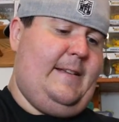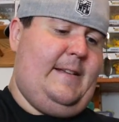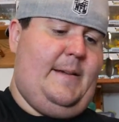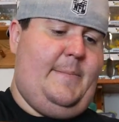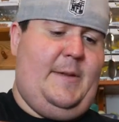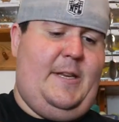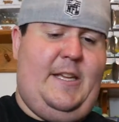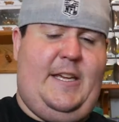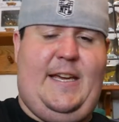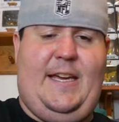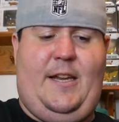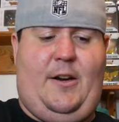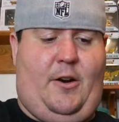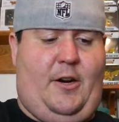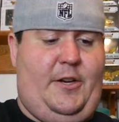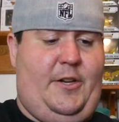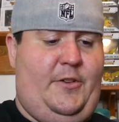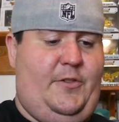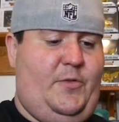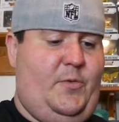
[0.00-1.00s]
I mean, you can't
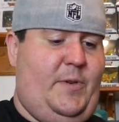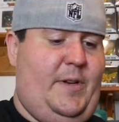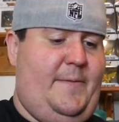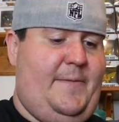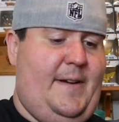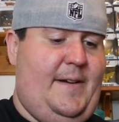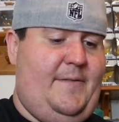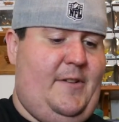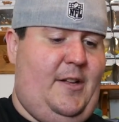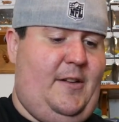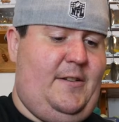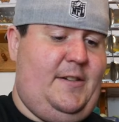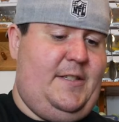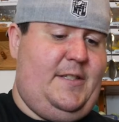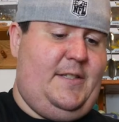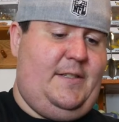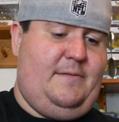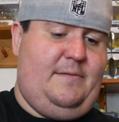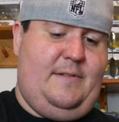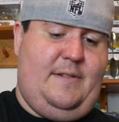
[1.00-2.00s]
argue. Twenty-five
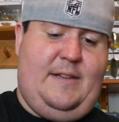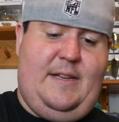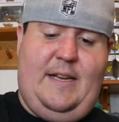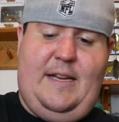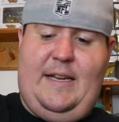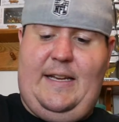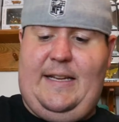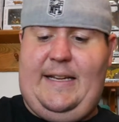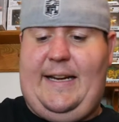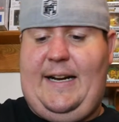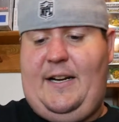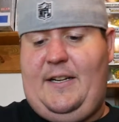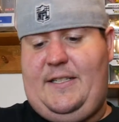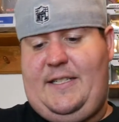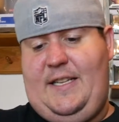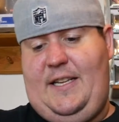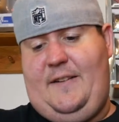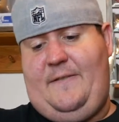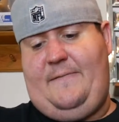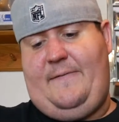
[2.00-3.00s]
dollars
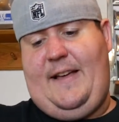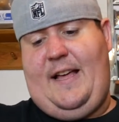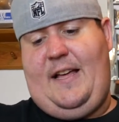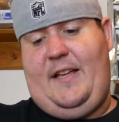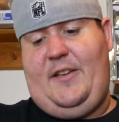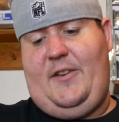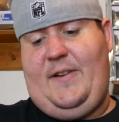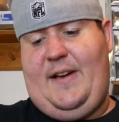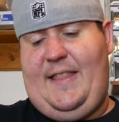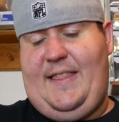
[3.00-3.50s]
guaranteed in value.